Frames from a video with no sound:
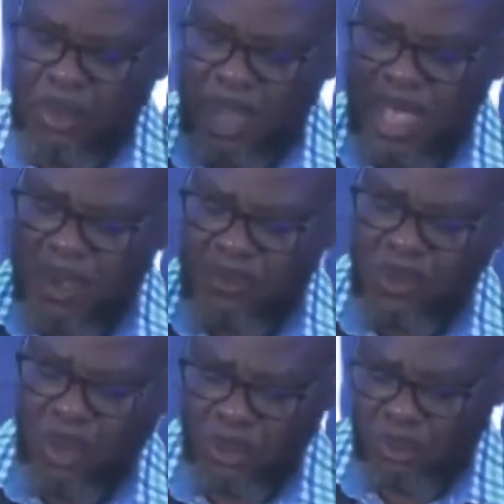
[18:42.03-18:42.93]
every
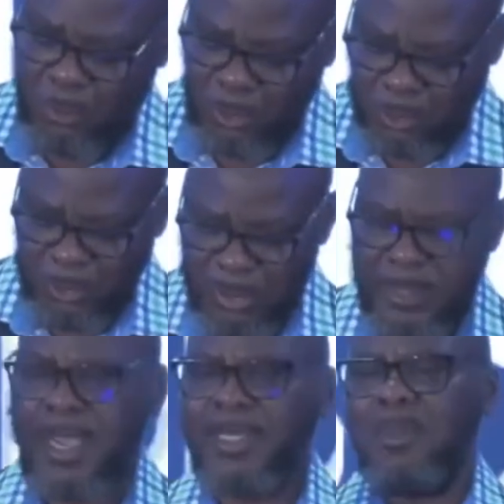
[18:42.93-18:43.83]
one of us
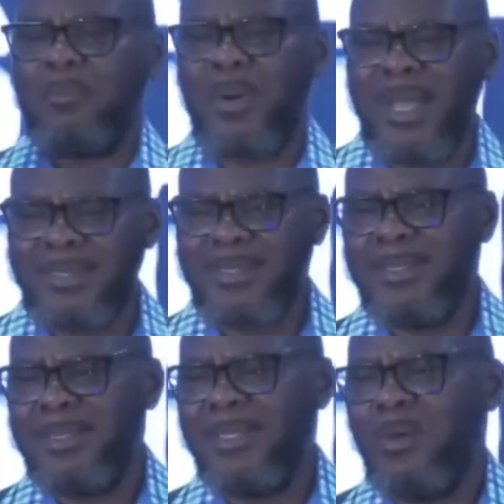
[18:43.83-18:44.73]
can impart
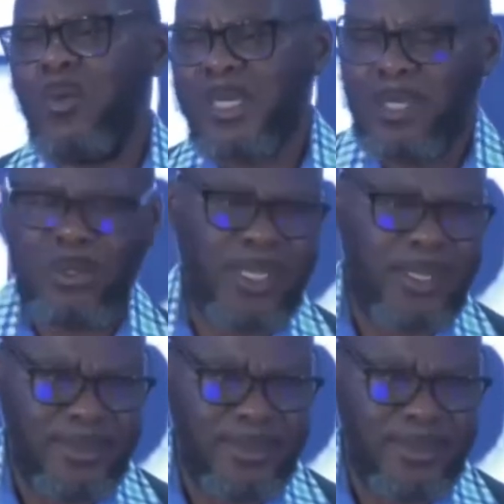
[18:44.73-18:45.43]
one another?